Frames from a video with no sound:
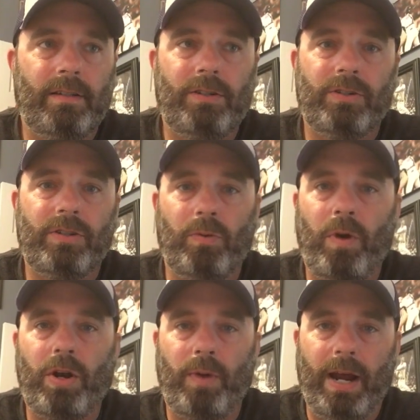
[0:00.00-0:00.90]
Just the
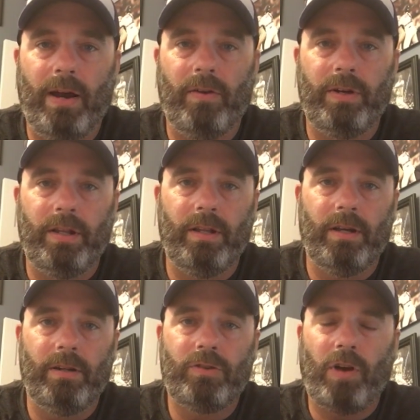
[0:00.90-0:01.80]
run around and
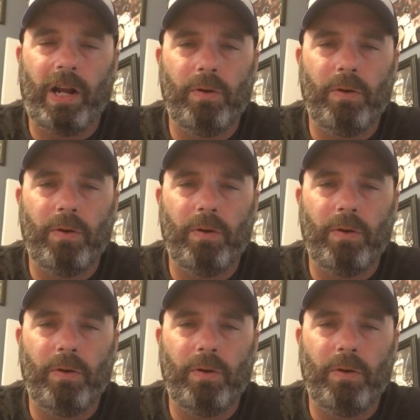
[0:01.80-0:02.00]
the trying